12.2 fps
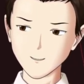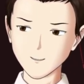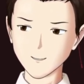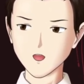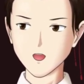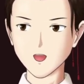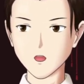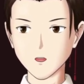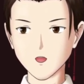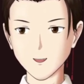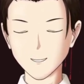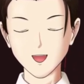to
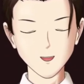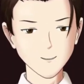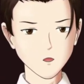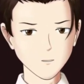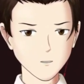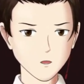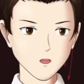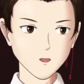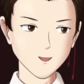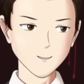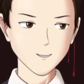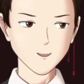think it over
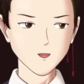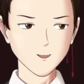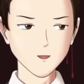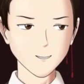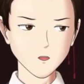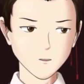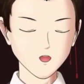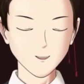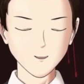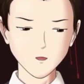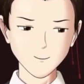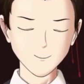without depriving
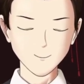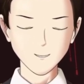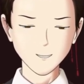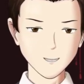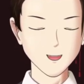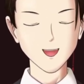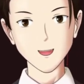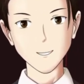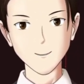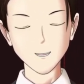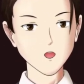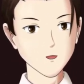them of the hints,
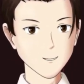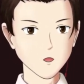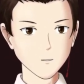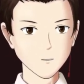basically.